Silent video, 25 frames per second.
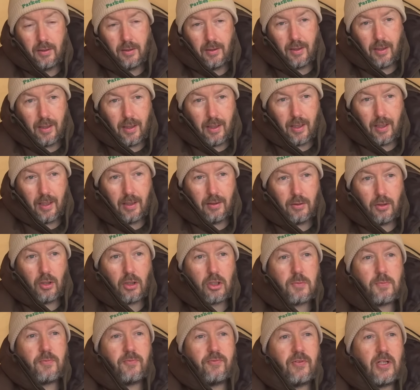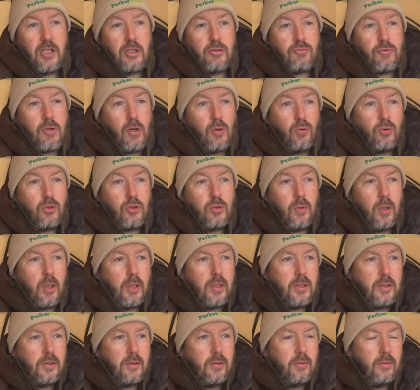nice fish rolled
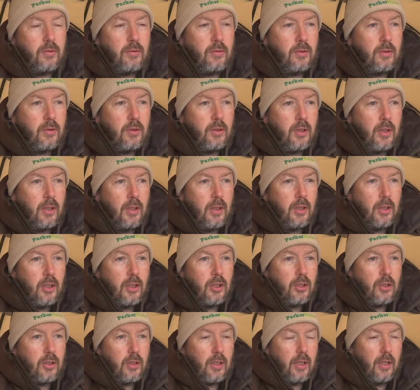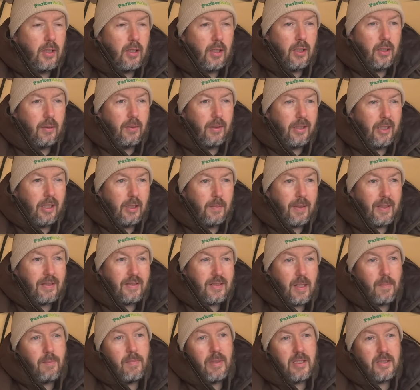twice, and then about
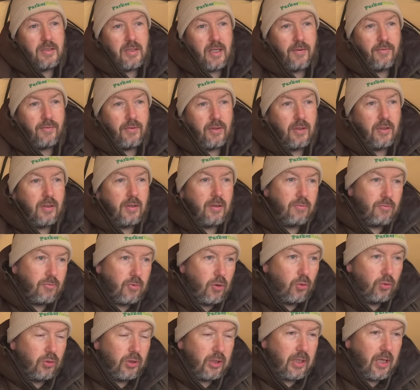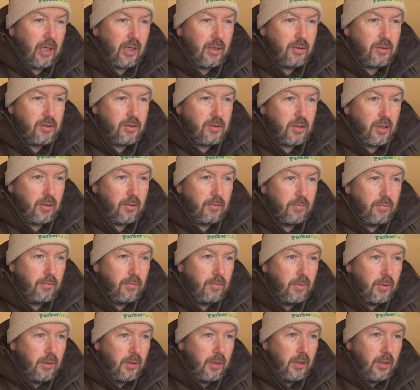10 minutes after rolled again. So
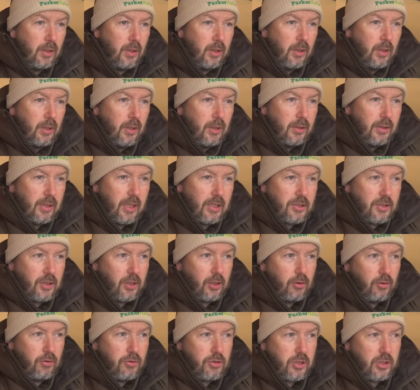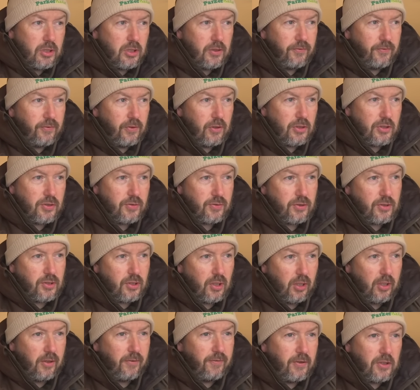that's encouraging. It's the first
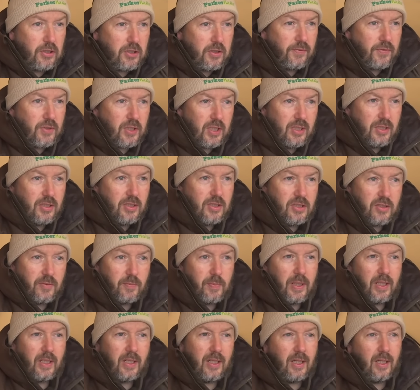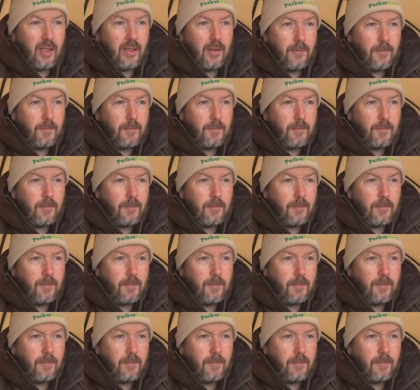sign of fish I've seen since I've been here.